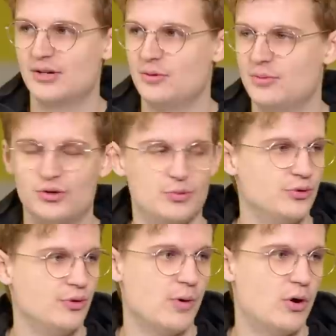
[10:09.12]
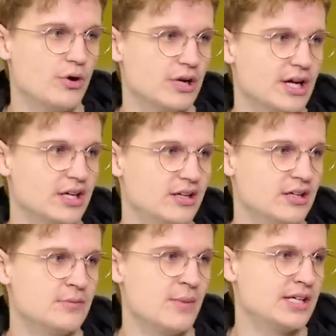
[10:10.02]
it will be super, super hard, like,
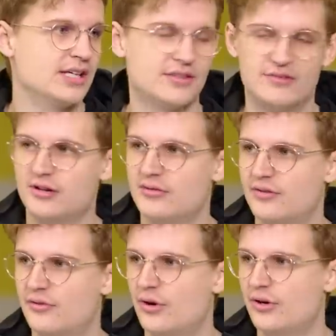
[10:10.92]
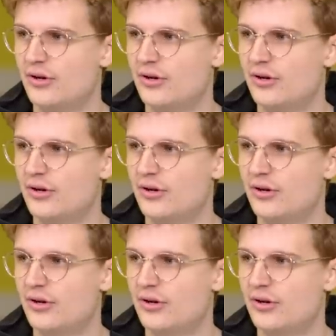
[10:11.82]
making it very, very far.